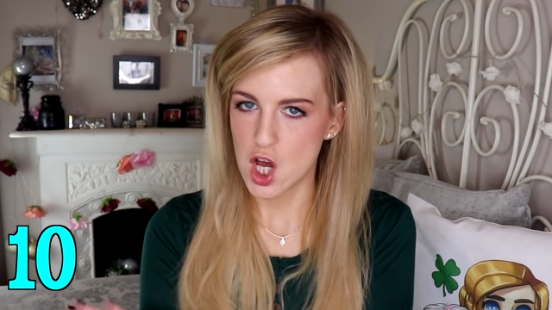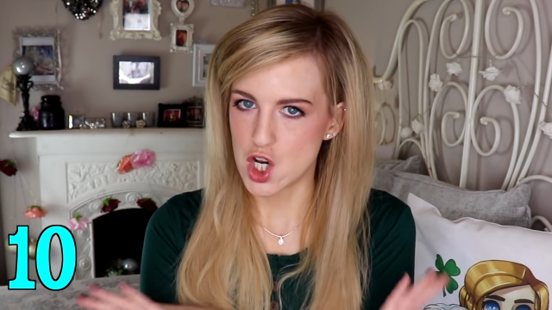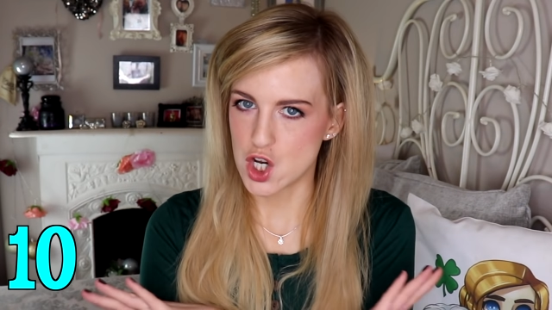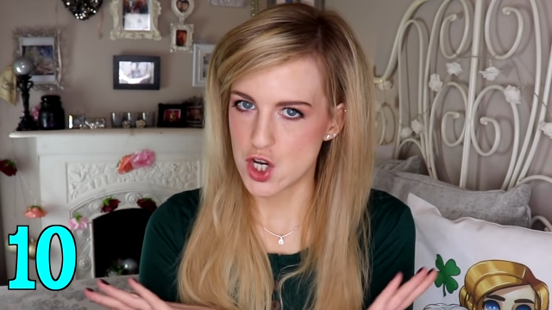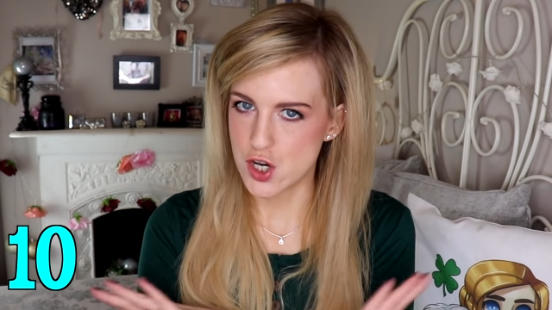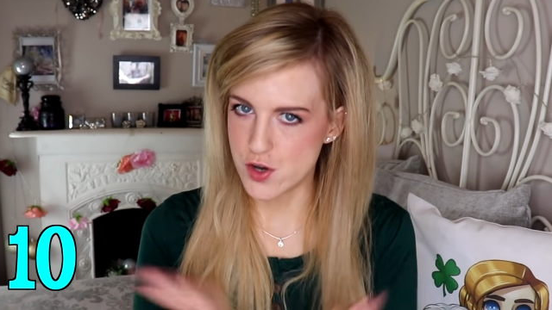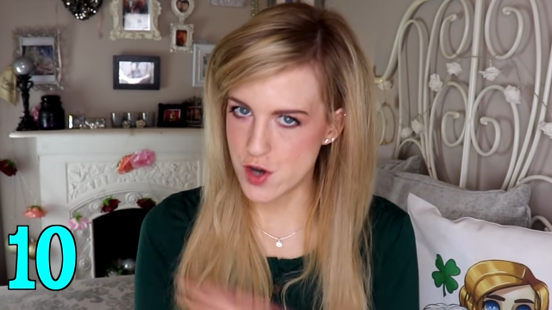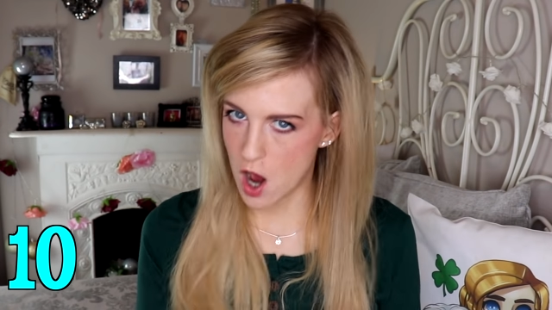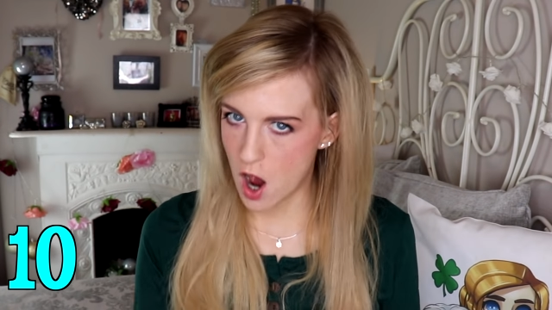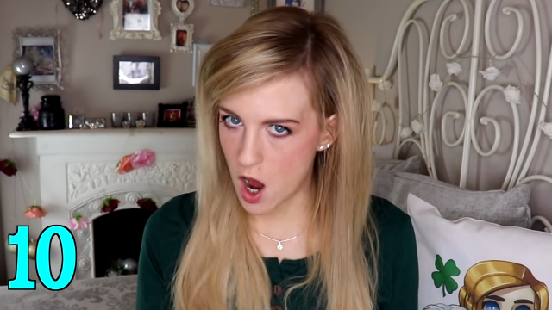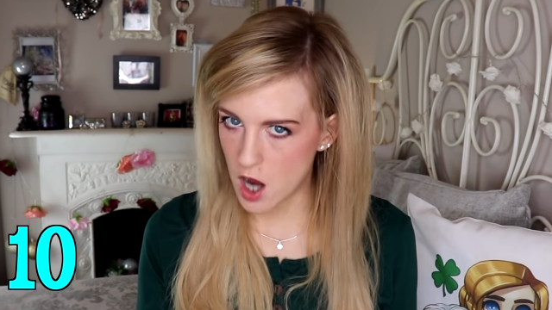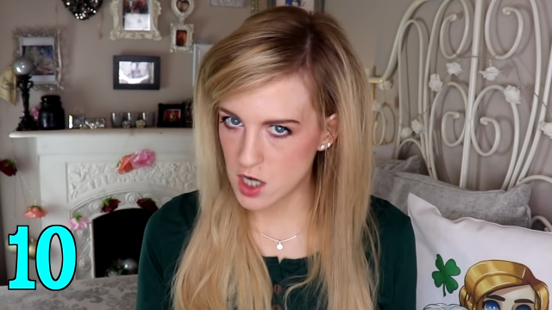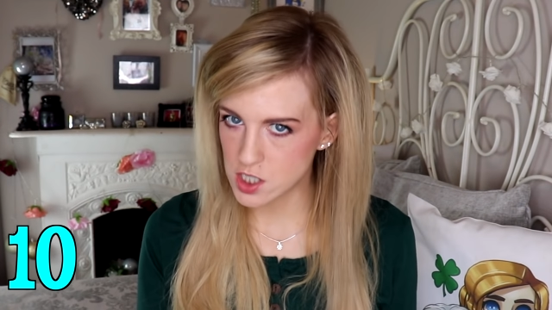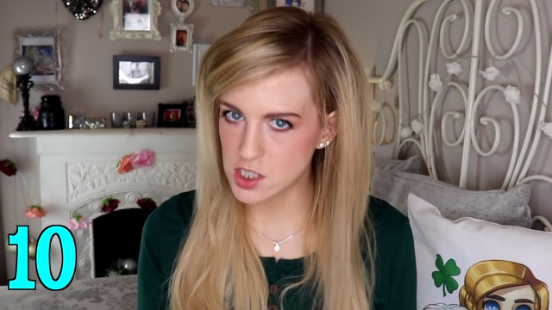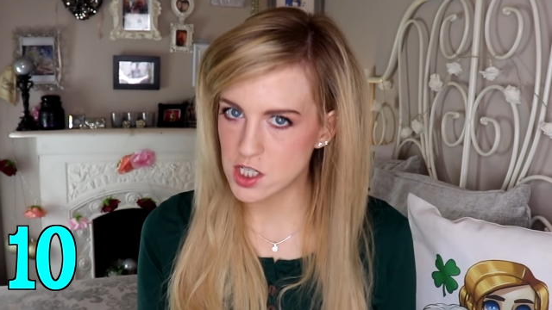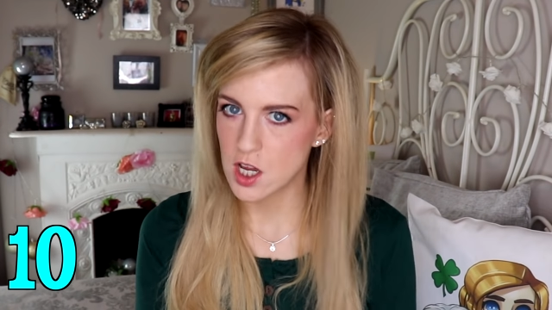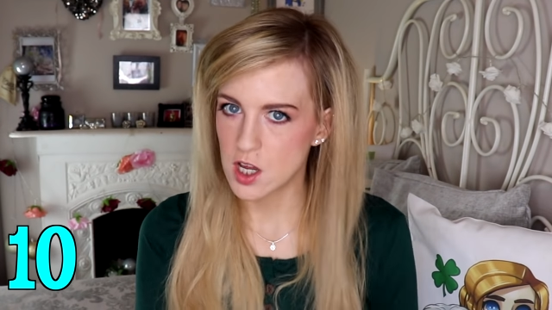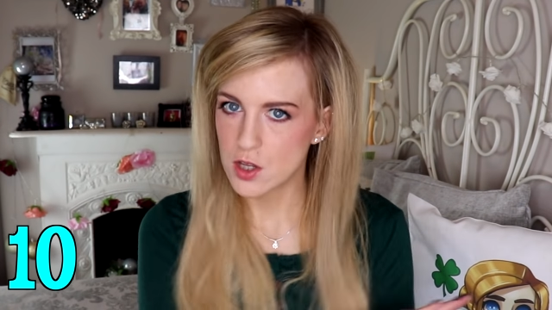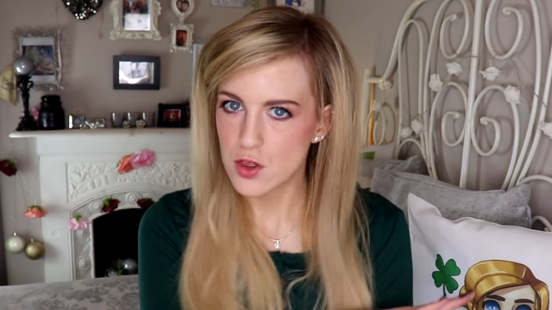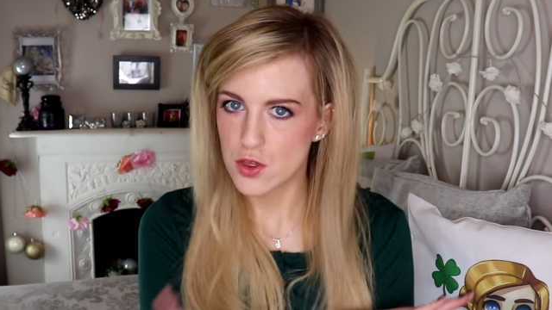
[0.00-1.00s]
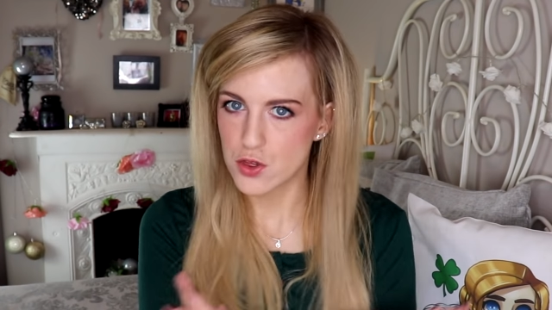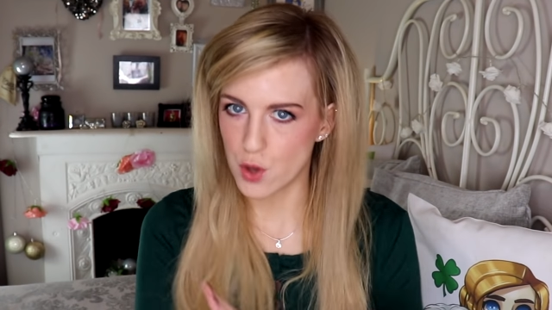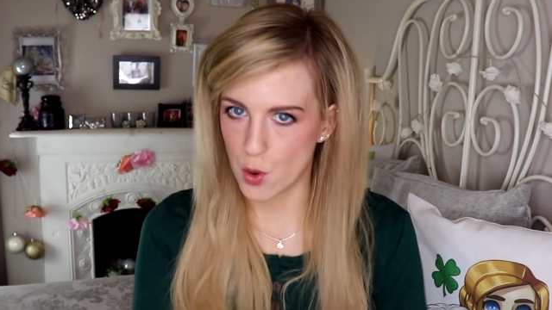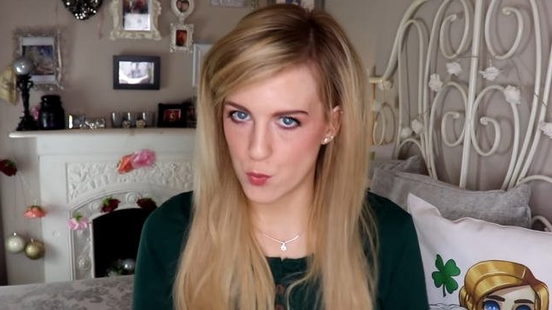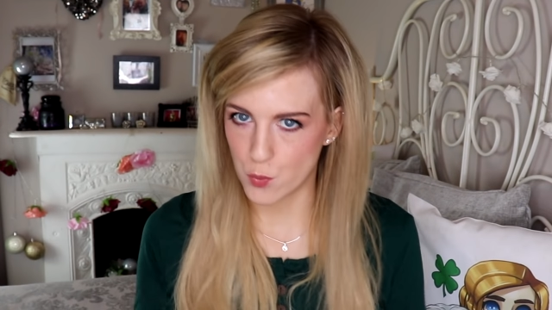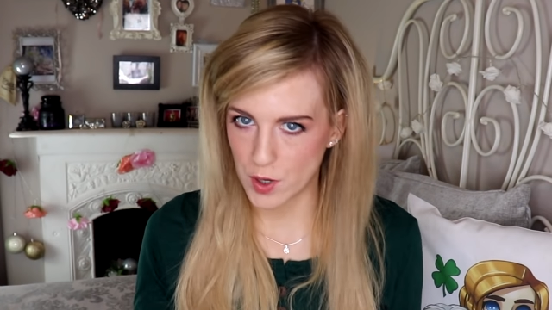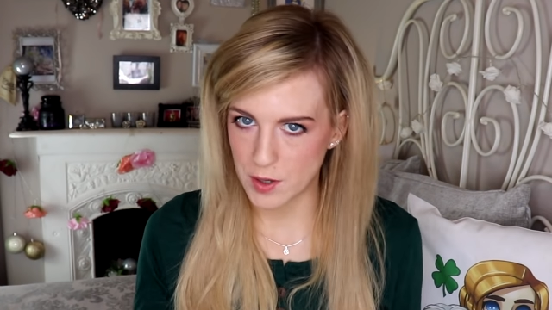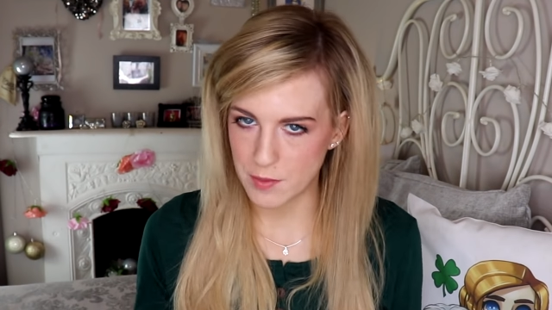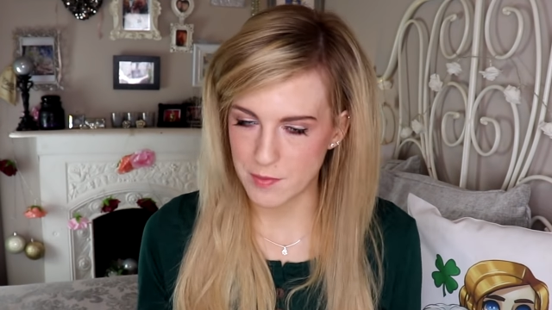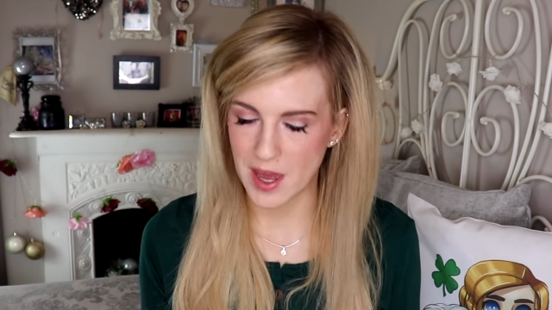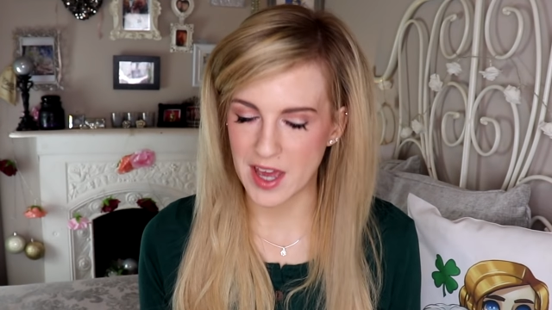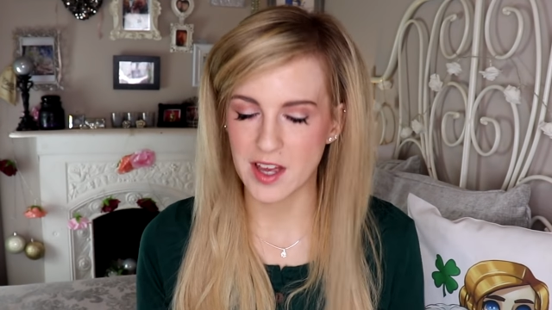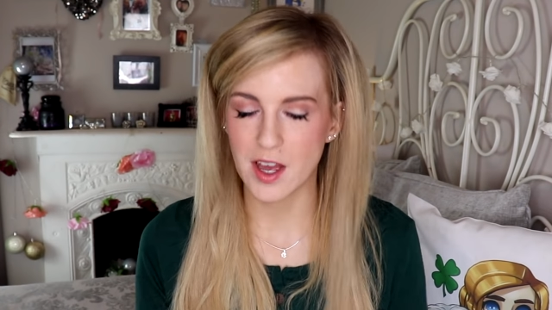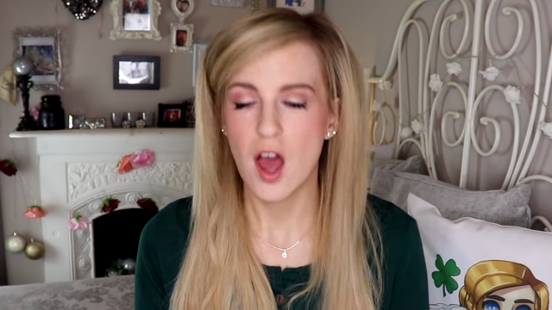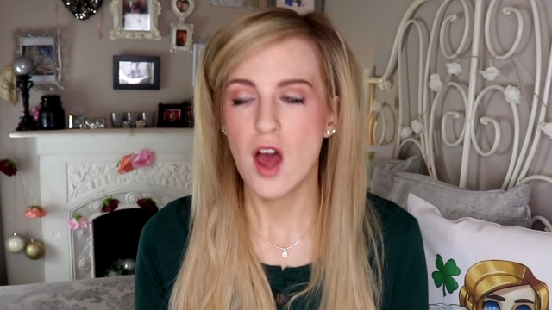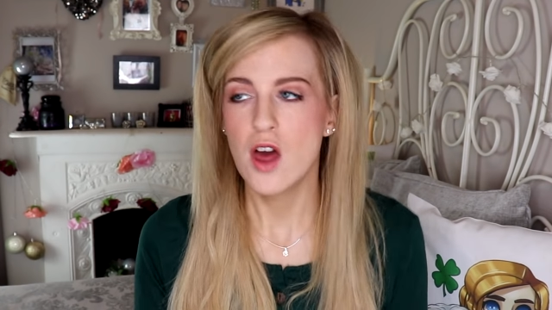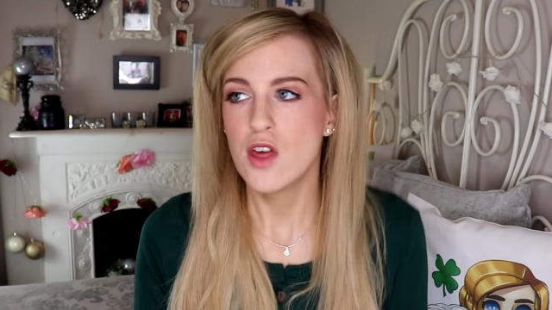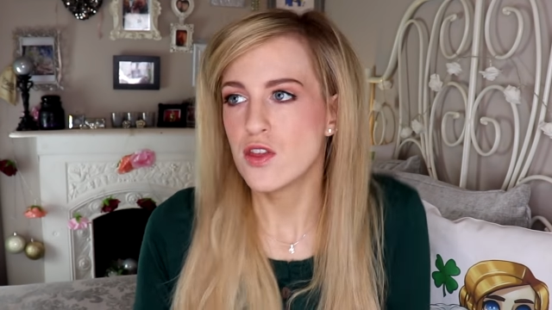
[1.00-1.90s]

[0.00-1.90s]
not the remake.